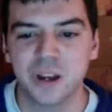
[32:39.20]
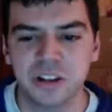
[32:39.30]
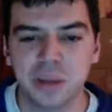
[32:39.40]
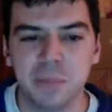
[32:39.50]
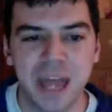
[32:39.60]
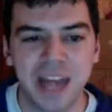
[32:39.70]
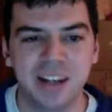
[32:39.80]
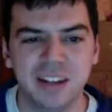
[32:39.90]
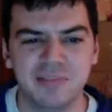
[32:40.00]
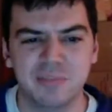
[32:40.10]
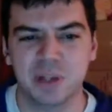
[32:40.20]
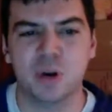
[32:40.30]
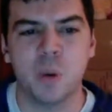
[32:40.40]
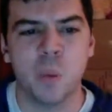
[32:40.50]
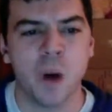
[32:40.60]
competitive but
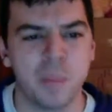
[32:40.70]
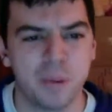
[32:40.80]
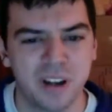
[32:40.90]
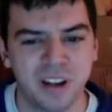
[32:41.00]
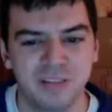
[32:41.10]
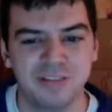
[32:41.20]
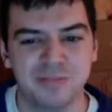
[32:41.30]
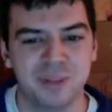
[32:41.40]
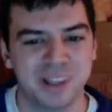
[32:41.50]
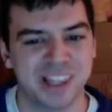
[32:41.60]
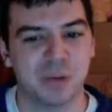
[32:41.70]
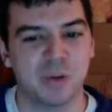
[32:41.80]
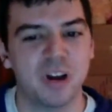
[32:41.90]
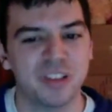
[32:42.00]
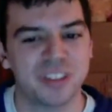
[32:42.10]
cooperative, but like we're
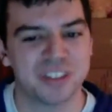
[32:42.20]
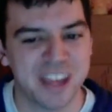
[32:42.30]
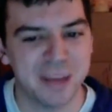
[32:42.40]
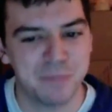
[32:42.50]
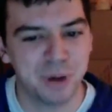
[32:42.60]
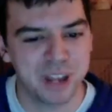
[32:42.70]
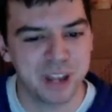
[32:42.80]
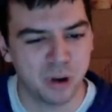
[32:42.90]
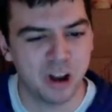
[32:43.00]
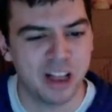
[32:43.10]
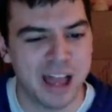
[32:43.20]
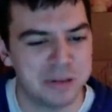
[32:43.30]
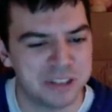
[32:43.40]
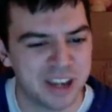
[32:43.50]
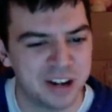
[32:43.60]
all in the same boat and we're all
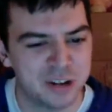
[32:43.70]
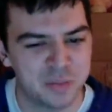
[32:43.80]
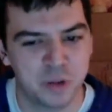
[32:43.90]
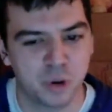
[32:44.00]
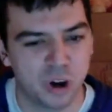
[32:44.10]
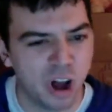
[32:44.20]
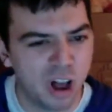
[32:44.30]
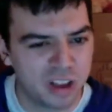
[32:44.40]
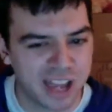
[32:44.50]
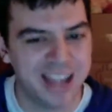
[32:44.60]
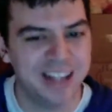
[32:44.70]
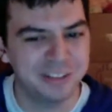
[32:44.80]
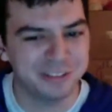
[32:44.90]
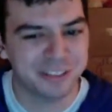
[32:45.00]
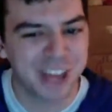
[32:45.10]
outsiders, but we're all kind
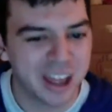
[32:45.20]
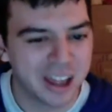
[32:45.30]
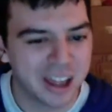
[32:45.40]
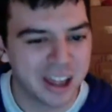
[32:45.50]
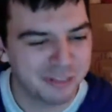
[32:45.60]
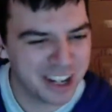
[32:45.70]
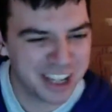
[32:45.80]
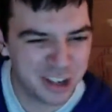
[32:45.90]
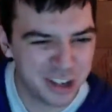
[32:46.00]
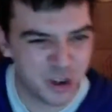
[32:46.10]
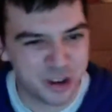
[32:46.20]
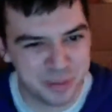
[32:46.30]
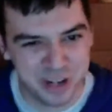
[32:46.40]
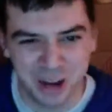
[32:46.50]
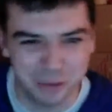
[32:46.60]
of fighting each other,
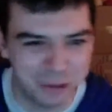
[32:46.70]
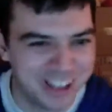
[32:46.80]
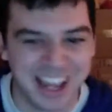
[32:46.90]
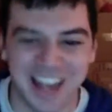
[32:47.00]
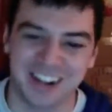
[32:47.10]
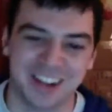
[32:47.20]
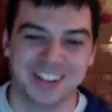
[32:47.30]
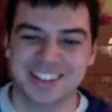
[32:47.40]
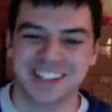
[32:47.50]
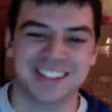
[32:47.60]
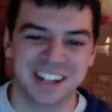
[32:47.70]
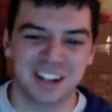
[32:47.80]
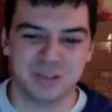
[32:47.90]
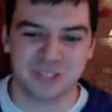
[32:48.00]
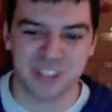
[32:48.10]
but not really. I don't know. It's an
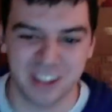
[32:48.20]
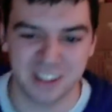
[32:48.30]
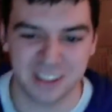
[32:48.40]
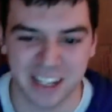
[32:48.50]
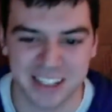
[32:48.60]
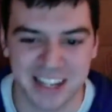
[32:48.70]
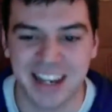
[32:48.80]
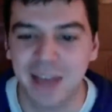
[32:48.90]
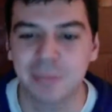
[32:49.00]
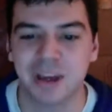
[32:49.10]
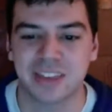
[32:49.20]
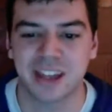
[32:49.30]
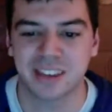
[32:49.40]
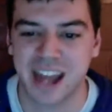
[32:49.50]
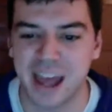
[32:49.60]
interesting like dynamic
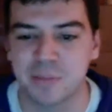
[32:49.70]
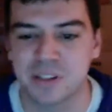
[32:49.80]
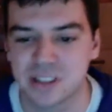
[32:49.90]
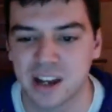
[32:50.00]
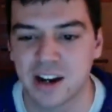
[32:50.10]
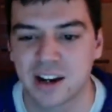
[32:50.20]
that happens there.